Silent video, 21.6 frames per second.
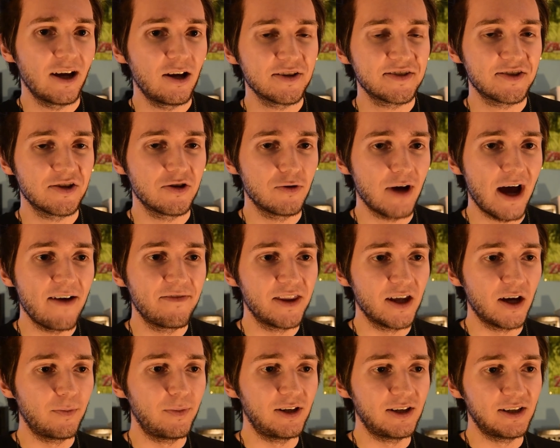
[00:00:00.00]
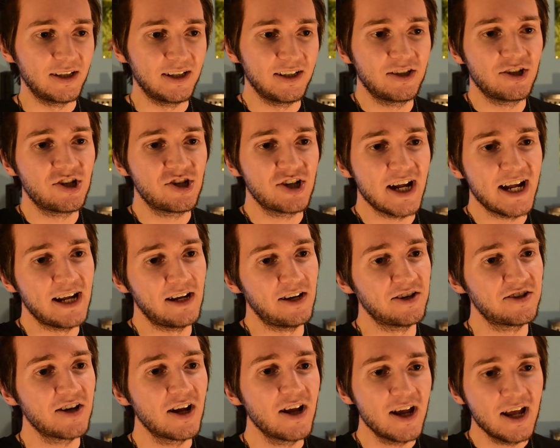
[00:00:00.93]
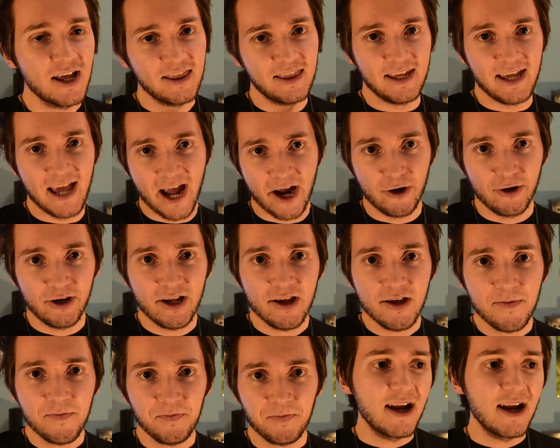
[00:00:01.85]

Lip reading: They also have the ability to change the area,